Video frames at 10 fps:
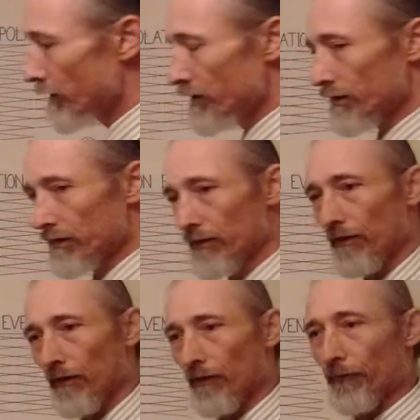just
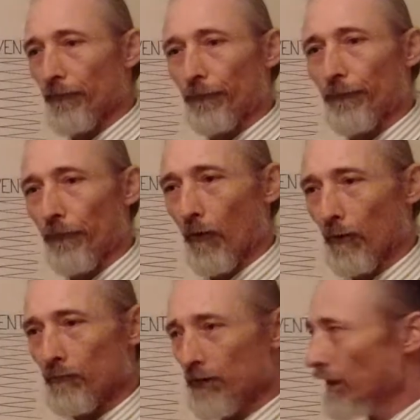the
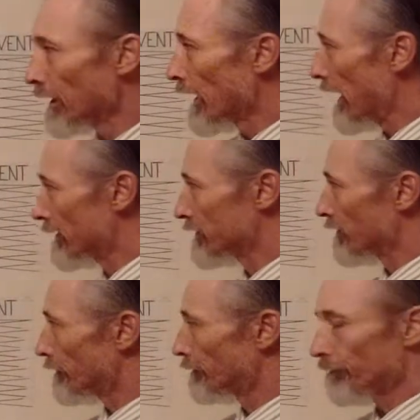forms as
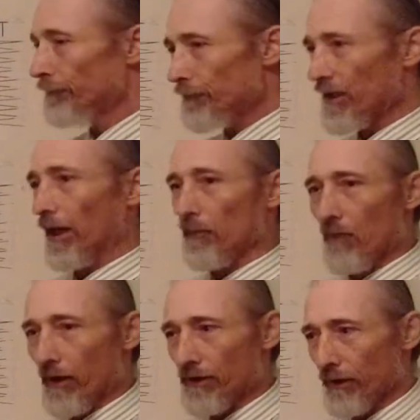the second
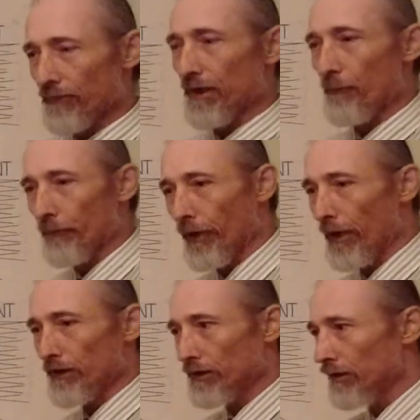margin of
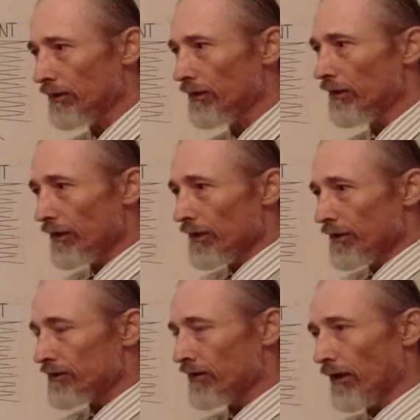separation
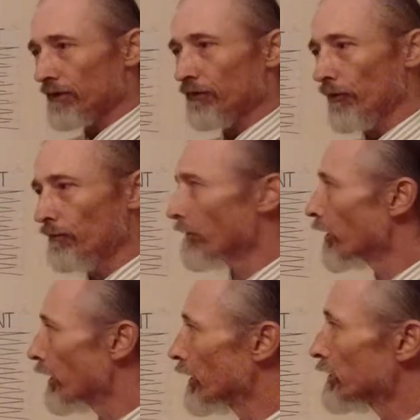starts to
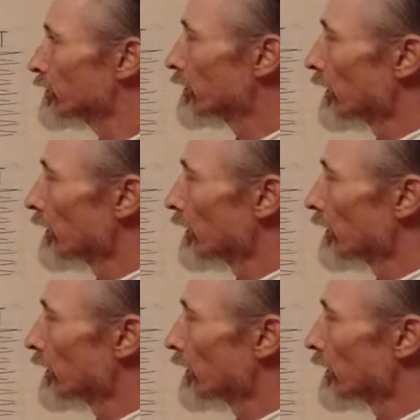emerge.